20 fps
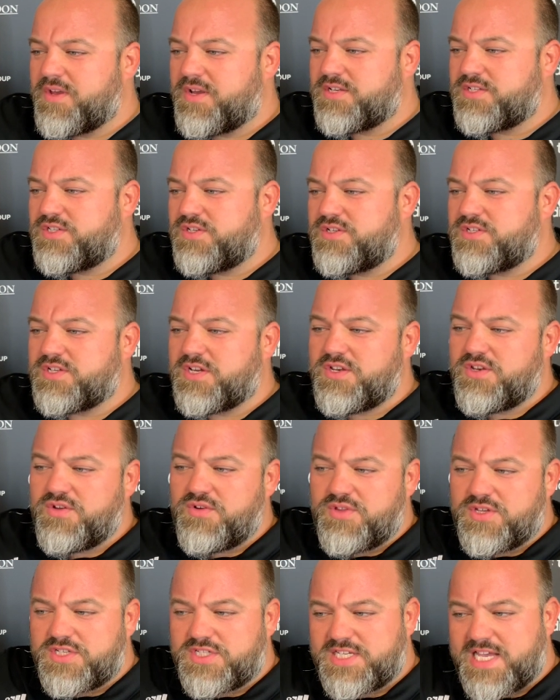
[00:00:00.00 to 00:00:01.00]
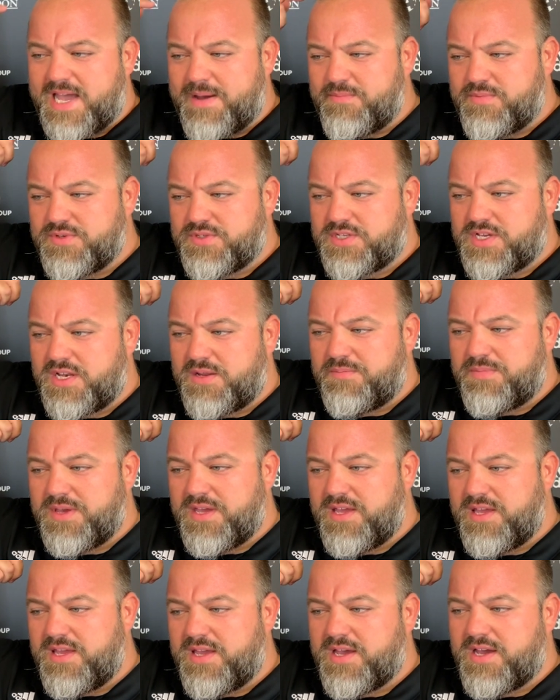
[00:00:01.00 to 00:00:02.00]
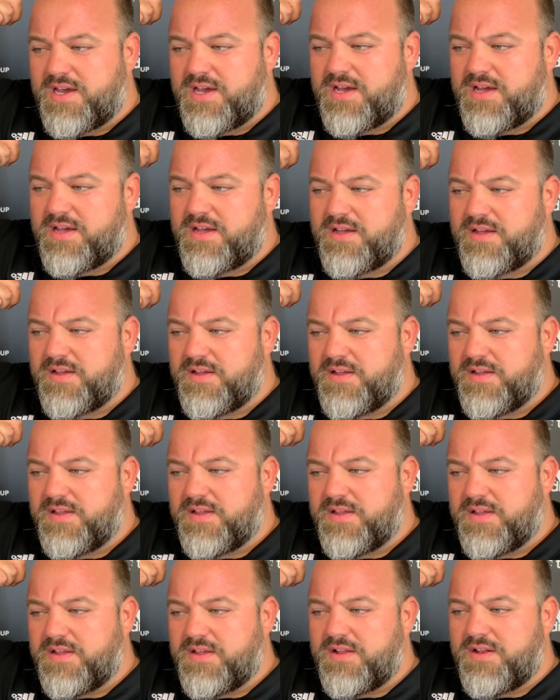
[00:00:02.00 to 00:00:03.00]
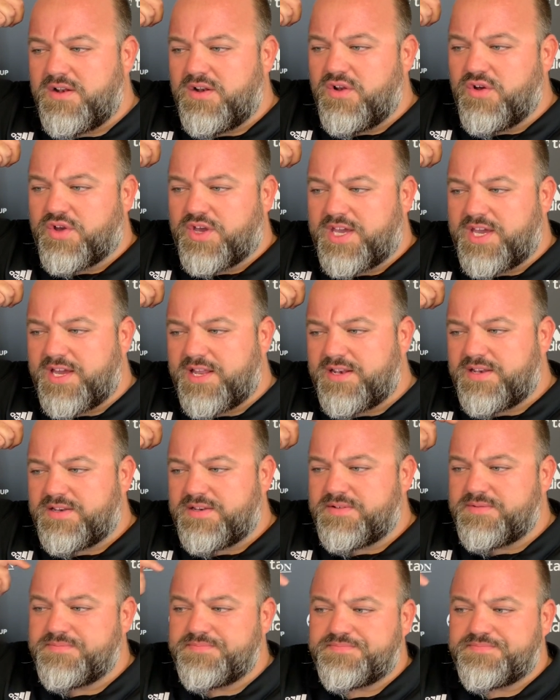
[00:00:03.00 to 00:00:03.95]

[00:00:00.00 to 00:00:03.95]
as soon as I knew that Sam was going to be uh, looking